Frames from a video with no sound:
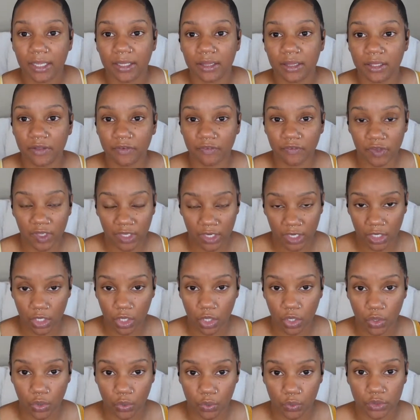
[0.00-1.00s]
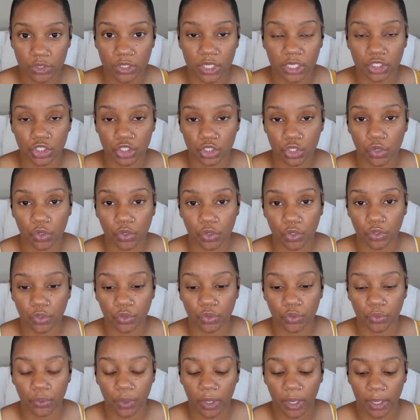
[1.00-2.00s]
The videos, they show
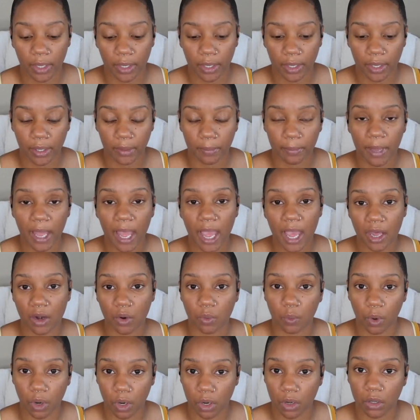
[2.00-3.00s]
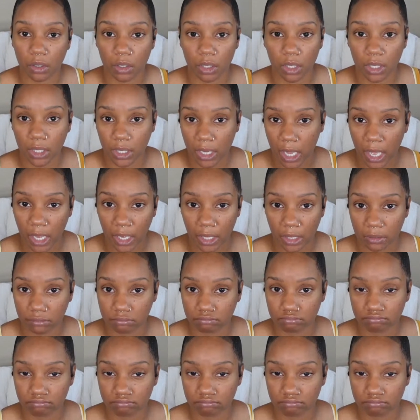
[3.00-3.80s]
you how to work on a client.